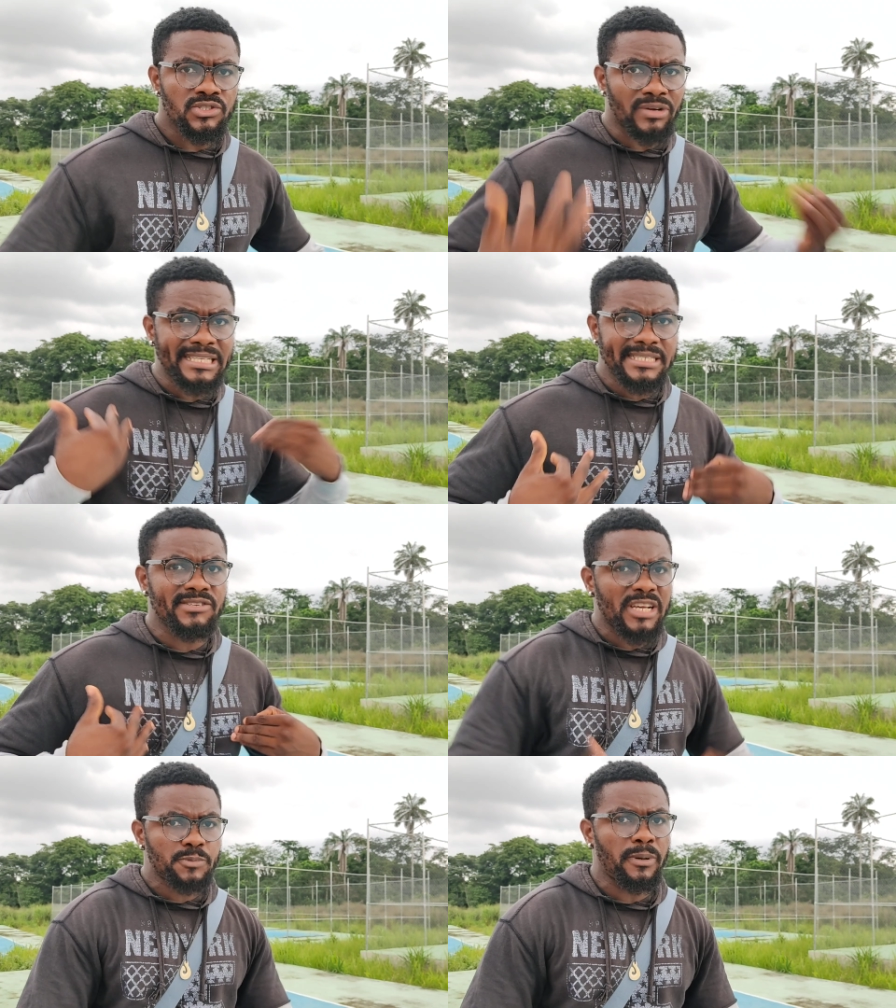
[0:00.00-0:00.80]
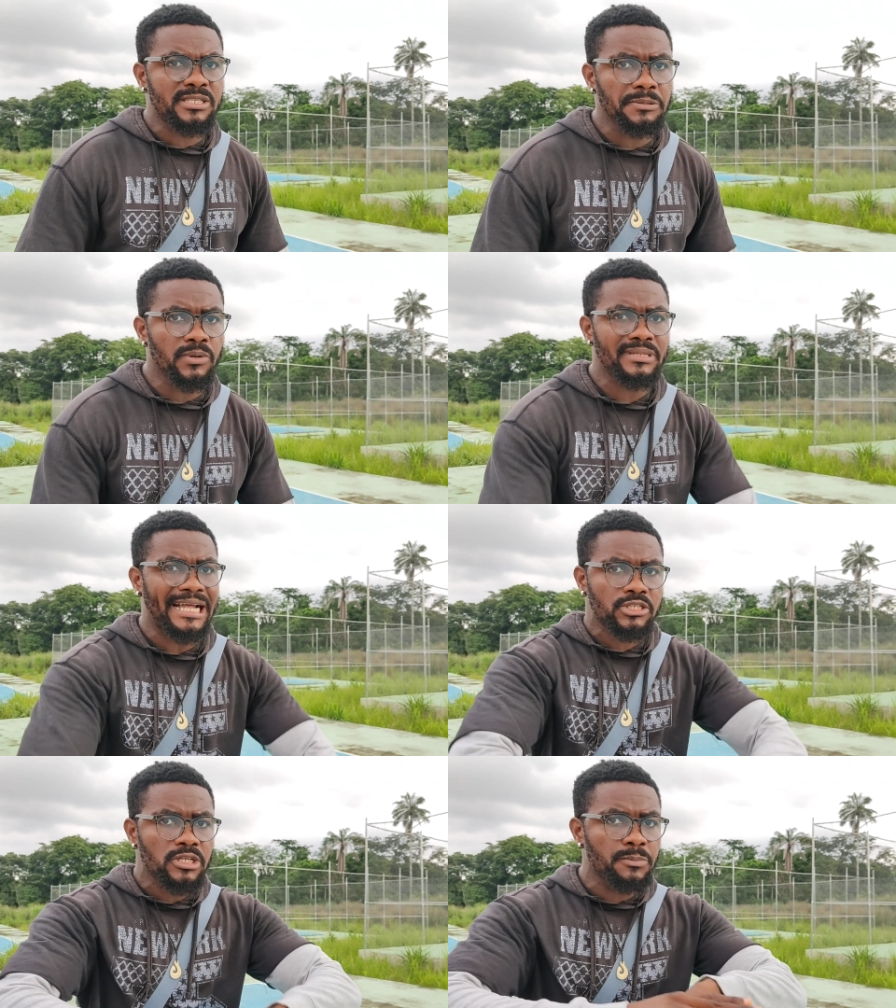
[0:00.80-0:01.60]
Dressing responsible,
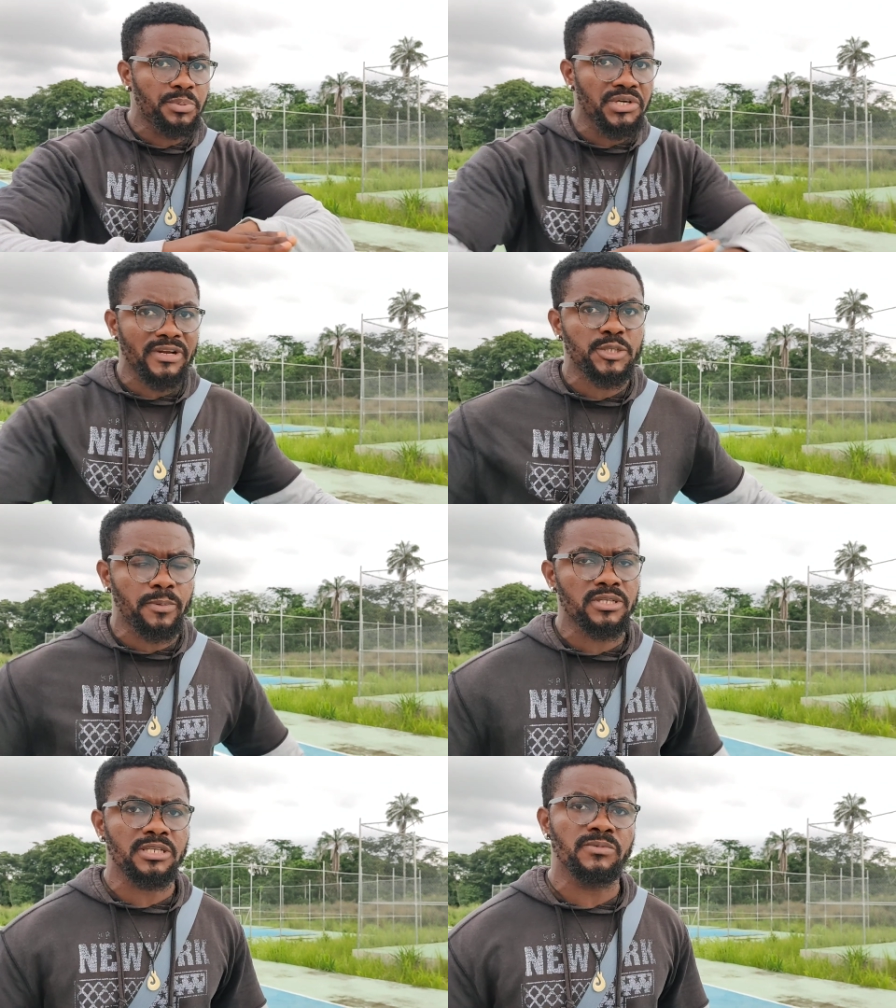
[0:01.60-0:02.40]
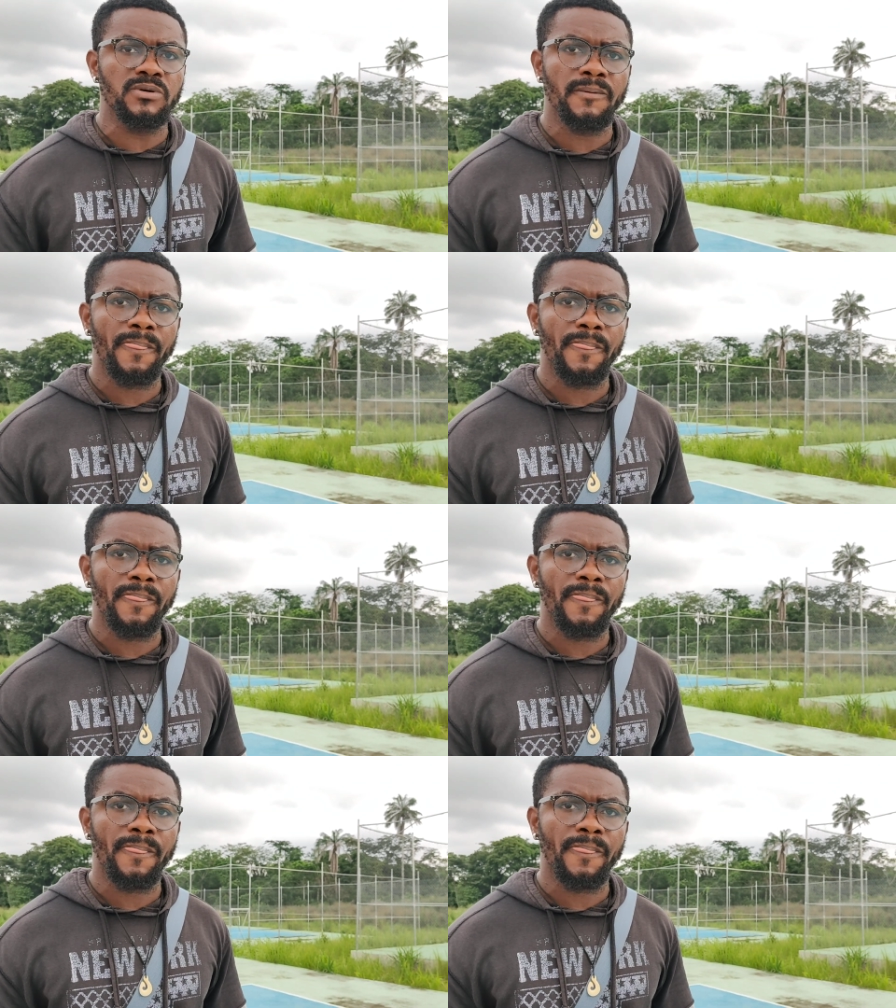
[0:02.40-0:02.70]
that's not being responsible.